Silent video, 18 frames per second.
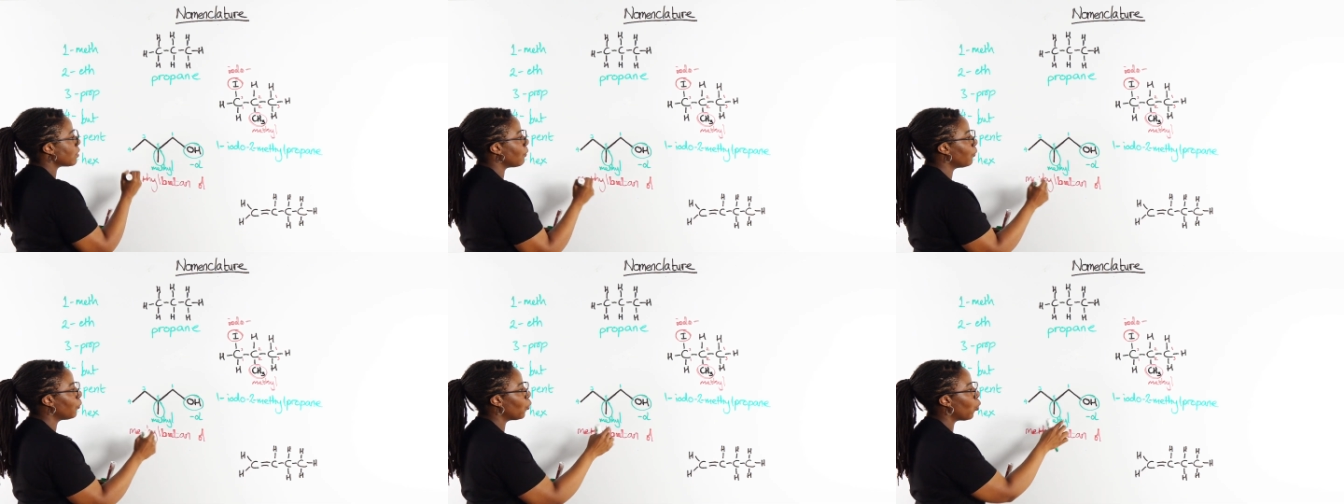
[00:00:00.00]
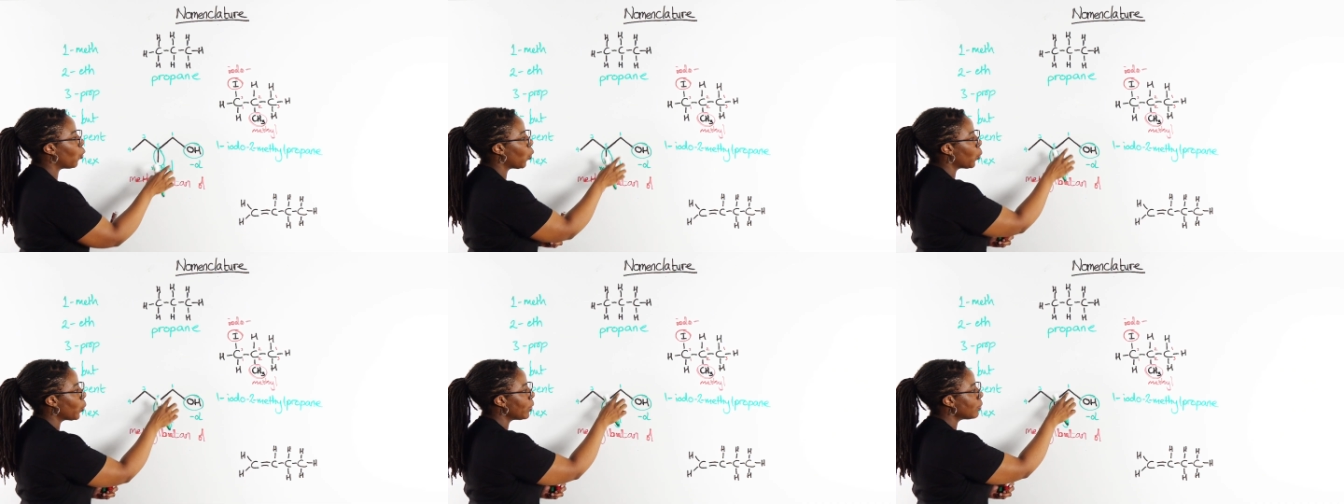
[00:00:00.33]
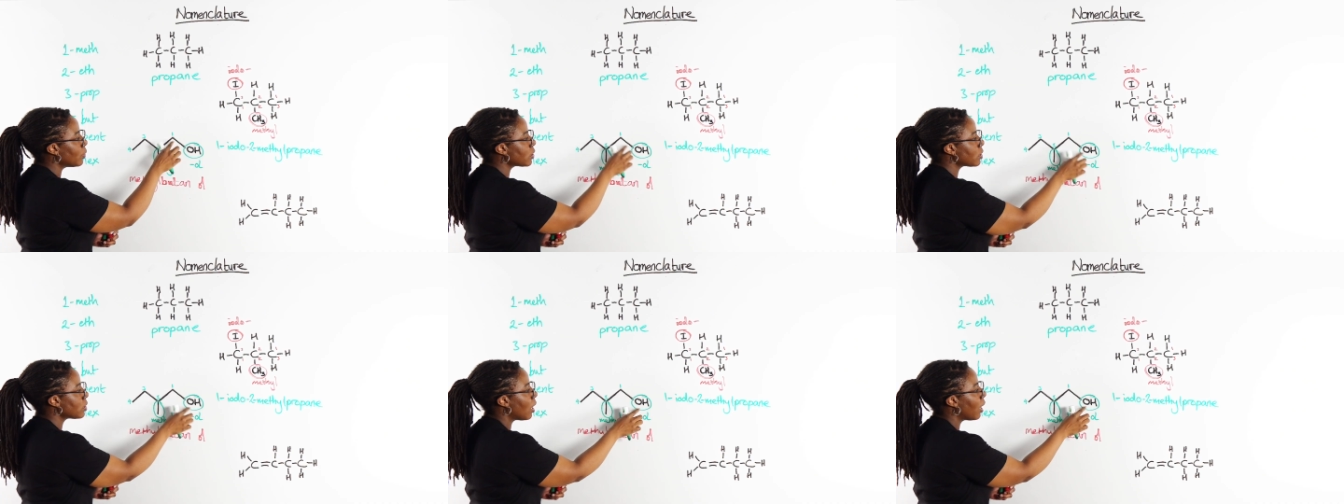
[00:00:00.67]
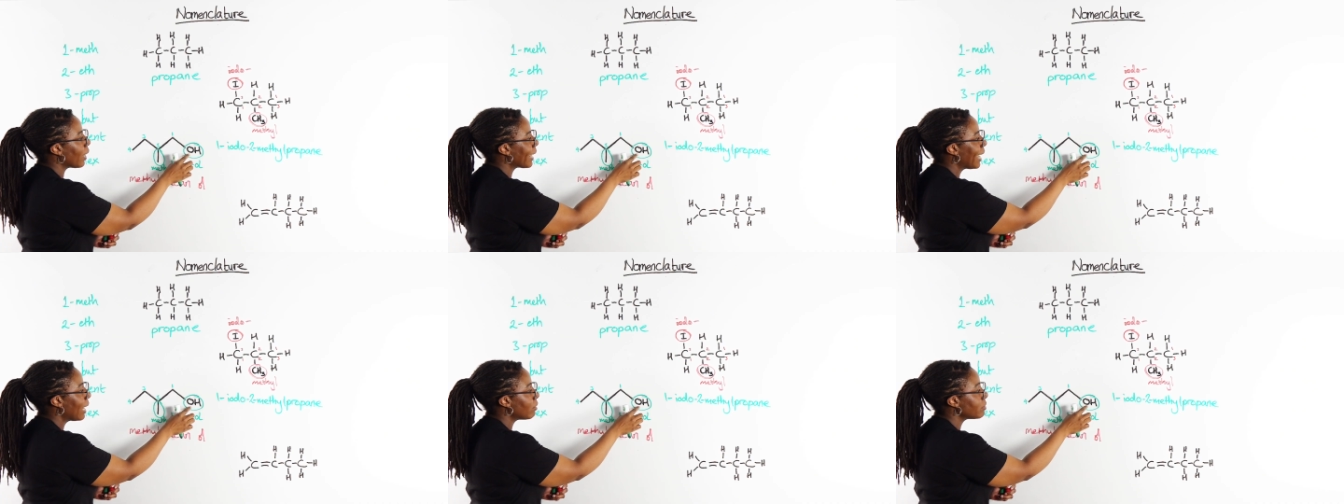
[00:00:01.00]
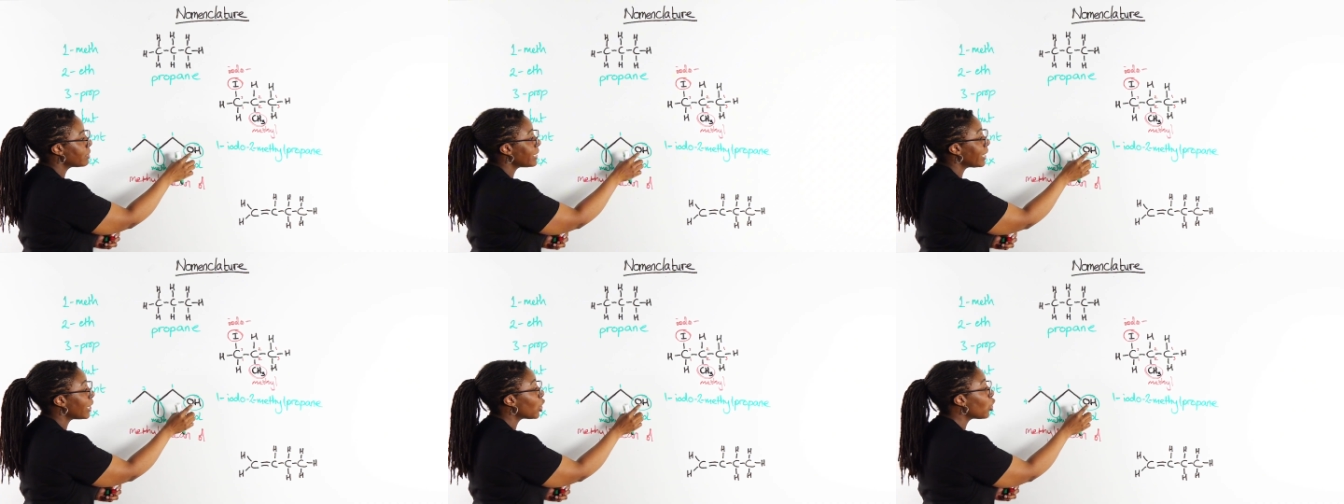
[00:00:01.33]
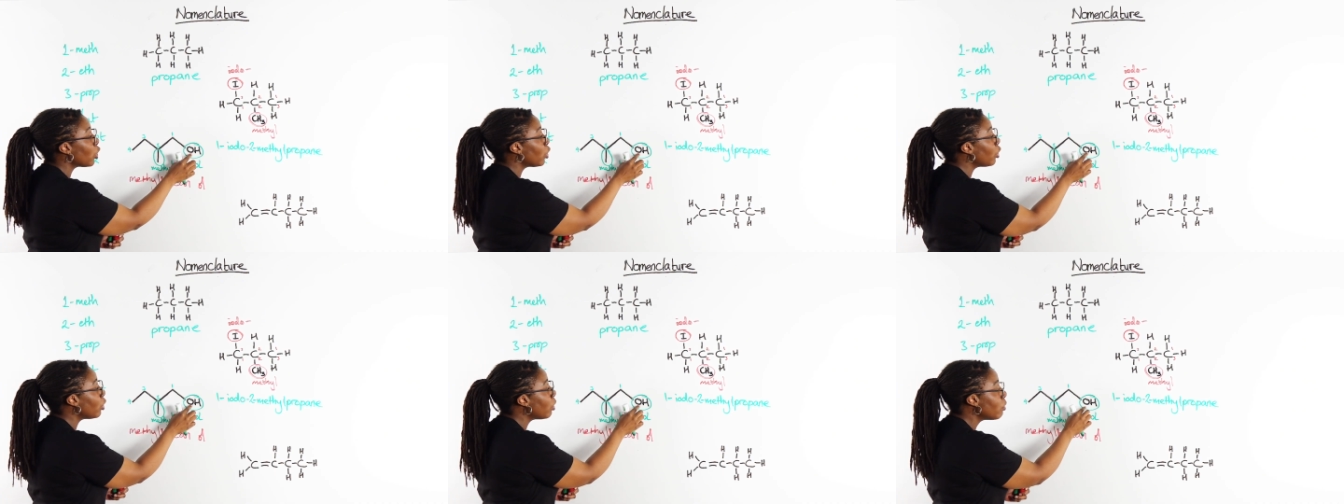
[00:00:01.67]
four. We will start counting
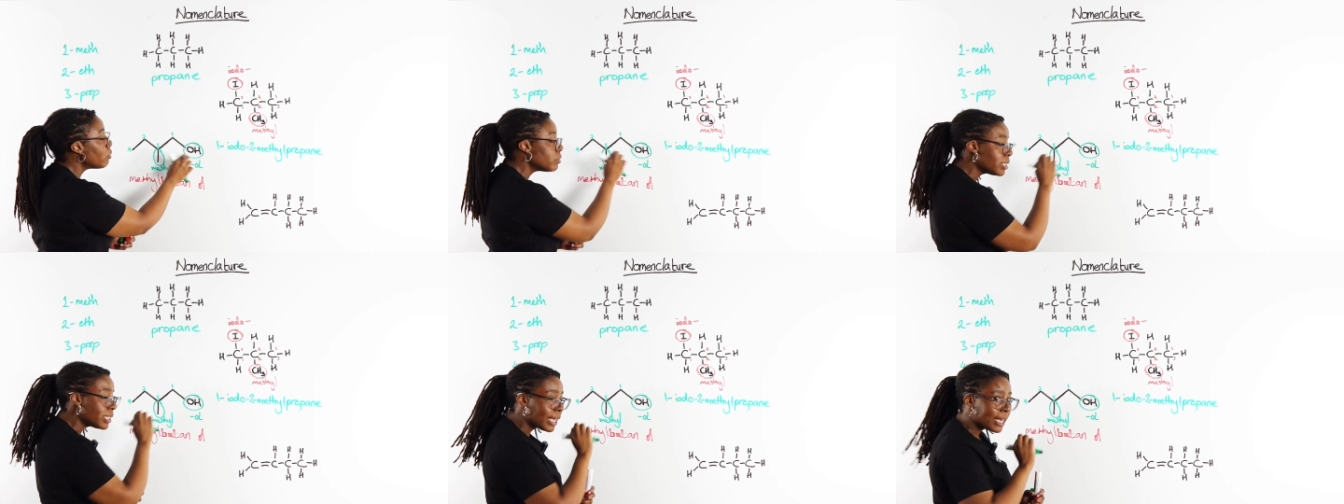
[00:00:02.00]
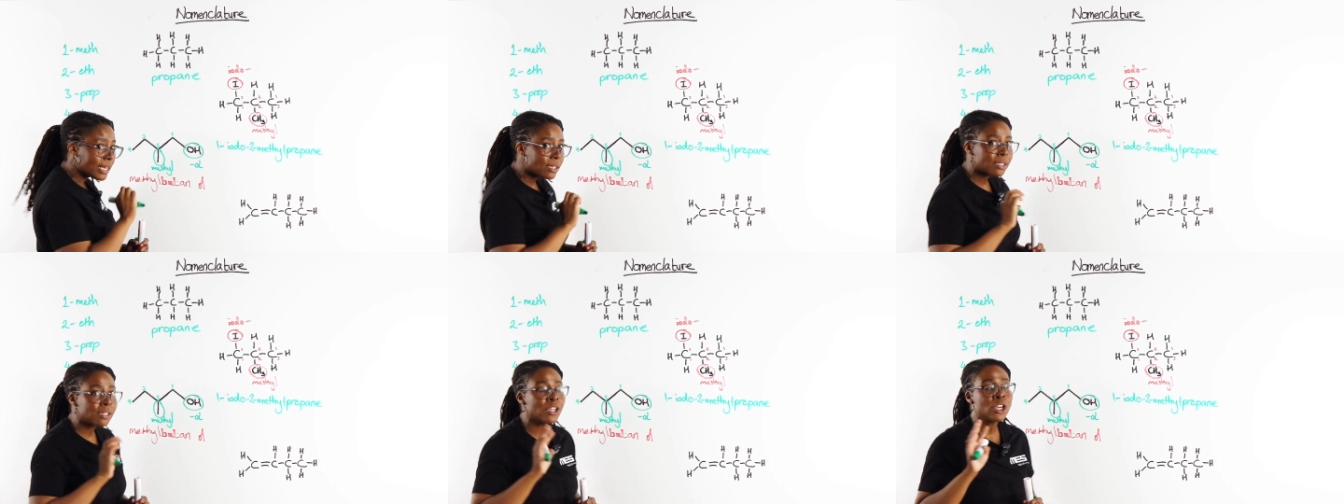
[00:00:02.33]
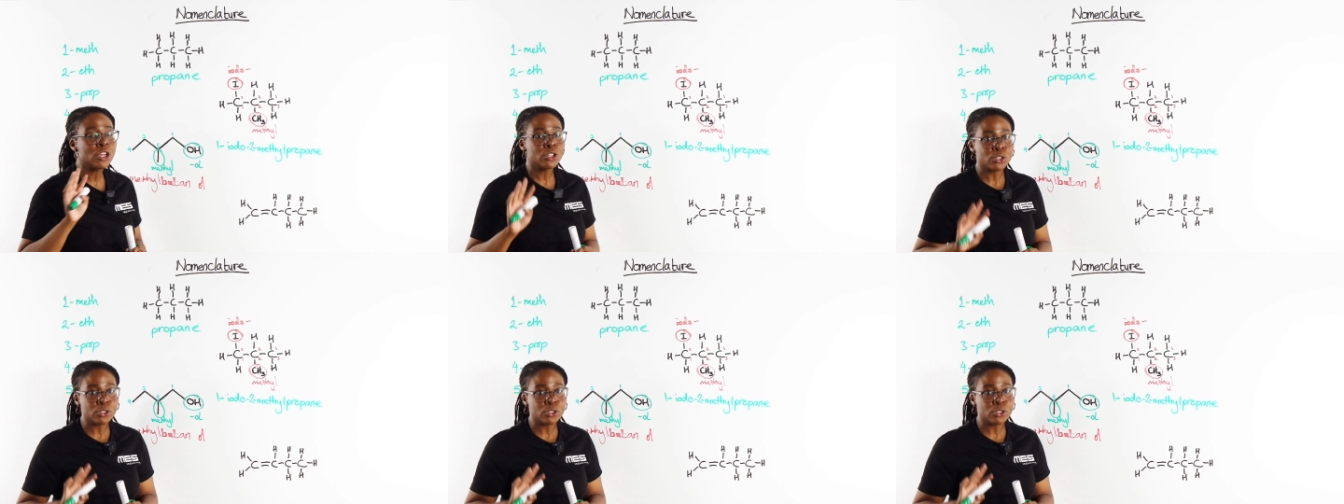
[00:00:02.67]
closest